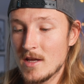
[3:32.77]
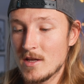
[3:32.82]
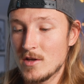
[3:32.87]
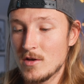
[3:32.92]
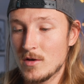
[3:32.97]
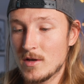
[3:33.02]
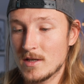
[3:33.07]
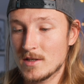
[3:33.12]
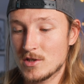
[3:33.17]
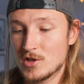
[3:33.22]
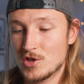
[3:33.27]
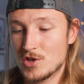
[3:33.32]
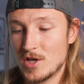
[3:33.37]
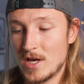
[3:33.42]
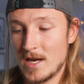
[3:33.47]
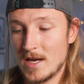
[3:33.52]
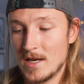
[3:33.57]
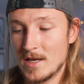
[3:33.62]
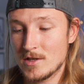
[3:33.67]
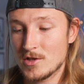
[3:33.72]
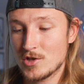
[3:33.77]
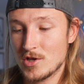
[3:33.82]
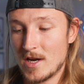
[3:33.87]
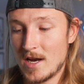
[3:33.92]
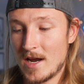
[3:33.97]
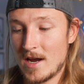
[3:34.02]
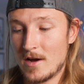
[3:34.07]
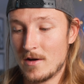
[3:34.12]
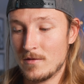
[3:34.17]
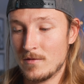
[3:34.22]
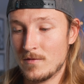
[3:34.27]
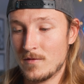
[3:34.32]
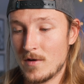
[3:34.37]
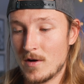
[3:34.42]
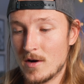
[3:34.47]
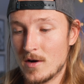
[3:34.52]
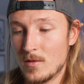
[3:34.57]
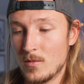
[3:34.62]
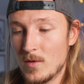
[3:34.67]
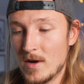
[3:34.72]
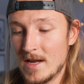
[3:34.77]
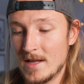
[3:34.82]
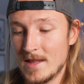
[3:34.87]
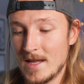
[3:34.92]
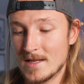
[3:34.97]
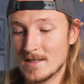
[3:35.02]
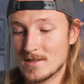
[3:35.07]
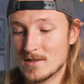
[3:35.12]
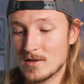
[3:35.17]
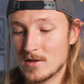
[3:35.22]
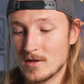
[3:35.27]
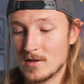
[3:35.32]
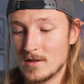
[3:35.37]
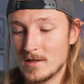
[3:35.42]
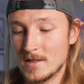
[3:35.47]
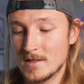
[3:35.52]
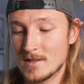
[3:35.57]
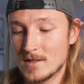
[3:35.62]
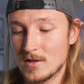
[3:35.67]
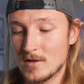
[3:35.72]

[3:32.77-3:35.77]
you can change how far away that circle is.